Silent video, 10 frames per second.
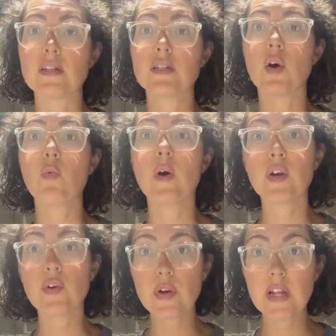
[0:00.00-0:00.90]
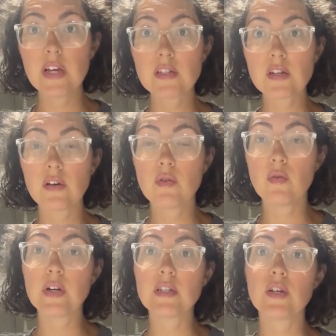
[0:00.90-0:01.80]
So what ingredients are you
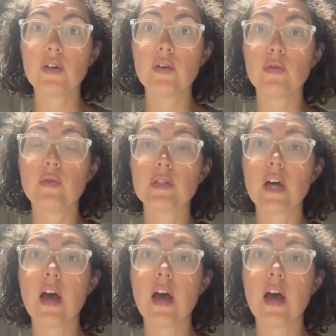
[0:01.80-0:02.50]
going to use?